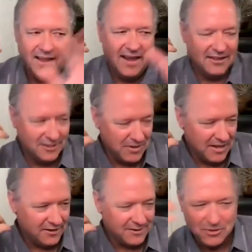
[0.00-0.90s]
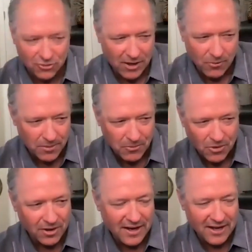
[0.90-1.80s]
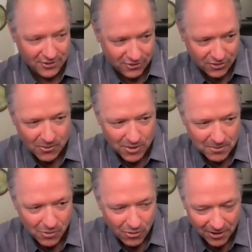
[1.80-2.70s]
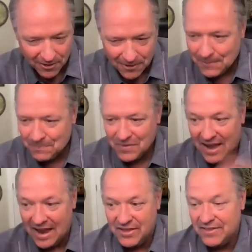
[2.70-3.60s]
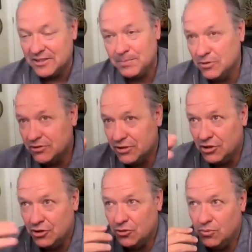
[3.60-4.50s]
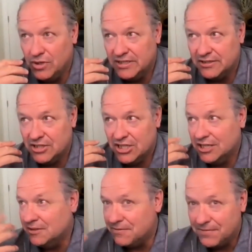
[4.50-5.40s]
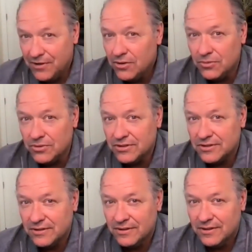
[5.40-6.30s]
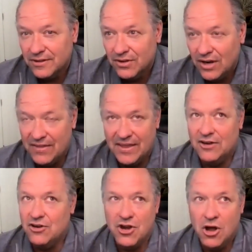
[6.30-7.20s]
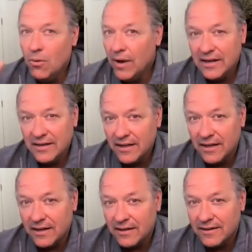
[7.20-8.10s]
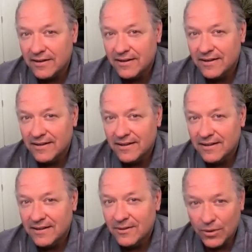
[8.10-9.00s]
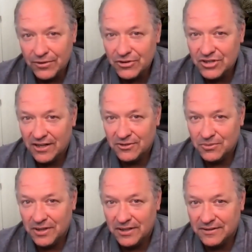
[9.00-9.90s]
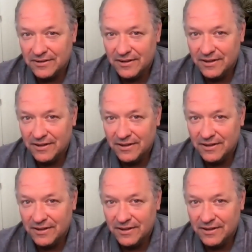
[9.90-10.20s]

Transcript: and somebody else, let me try one more. And you try one more. And then this person who was confused and they had no idea what their challenge was,